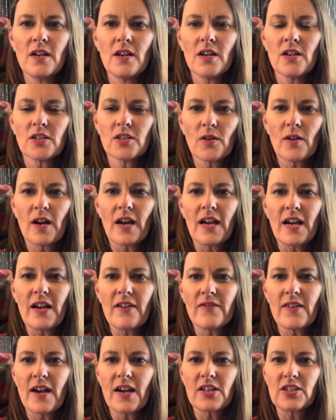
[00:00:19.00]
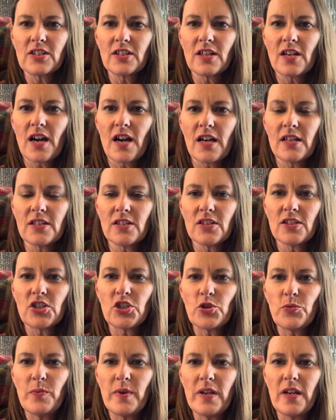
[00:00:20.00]
So I have actually gotten
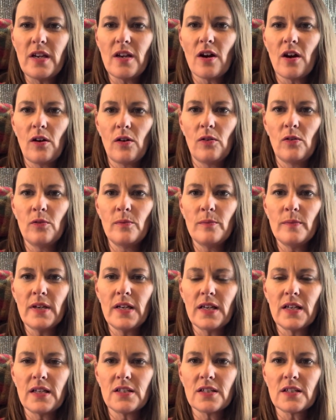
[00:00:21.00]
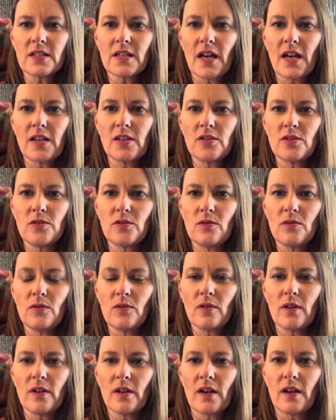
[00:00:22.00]
to be home and just kind of
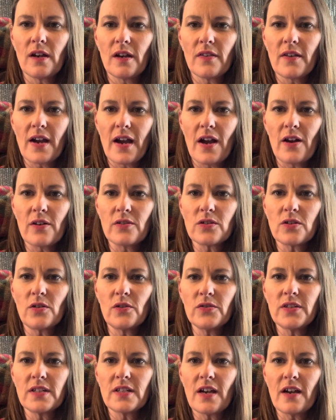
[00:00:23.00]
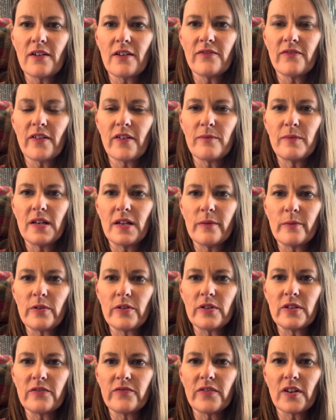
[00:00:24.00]
do the household stuff. I've been
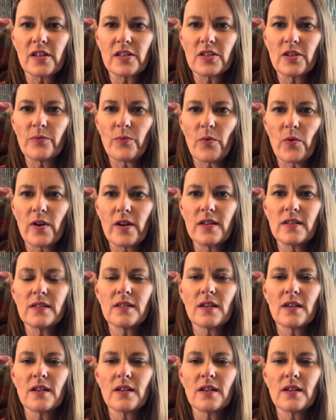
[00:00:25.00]
able to fix the boys'